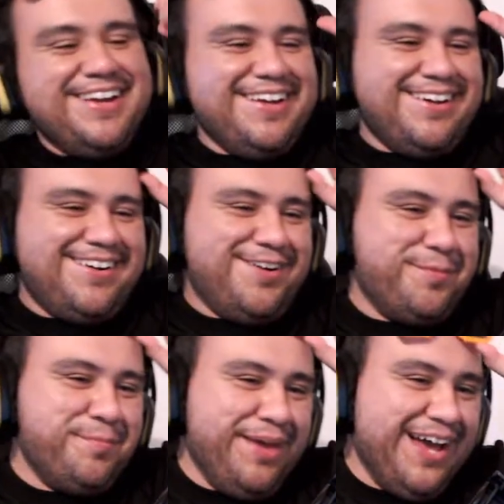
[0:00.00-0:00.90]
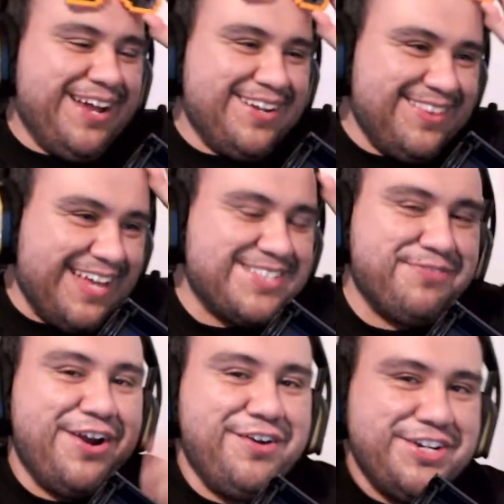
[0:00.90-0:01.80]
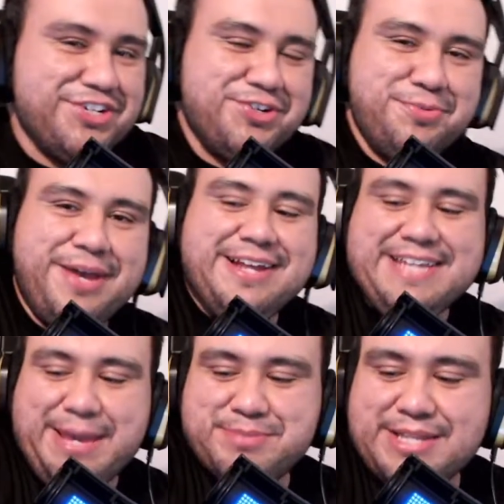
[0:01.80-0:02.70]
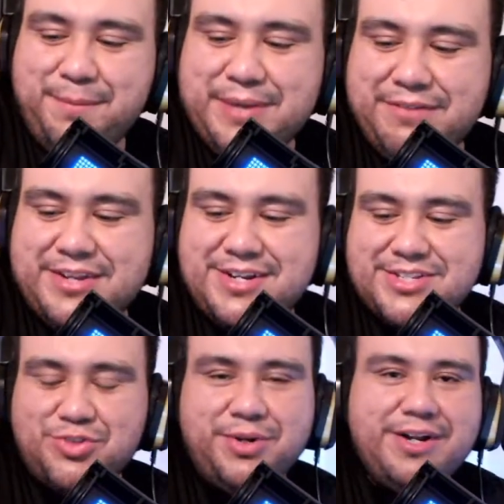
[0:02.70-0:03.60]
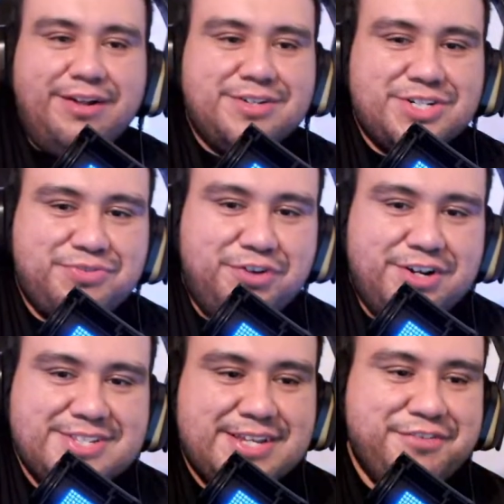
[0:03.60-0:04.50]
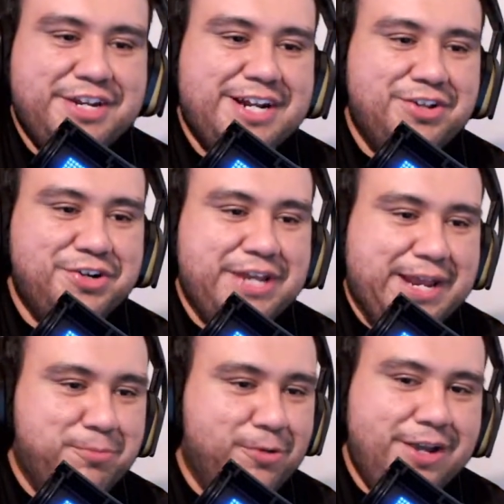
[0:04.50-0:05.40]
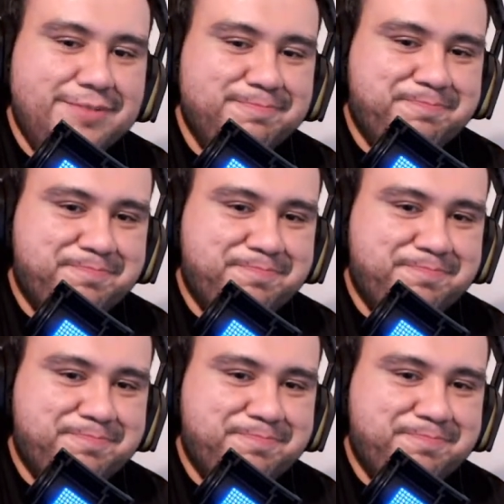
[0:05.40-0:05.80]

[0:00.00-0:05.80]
Oh man, that's very true, man. GameStop giving us $3 for a $70 game, right?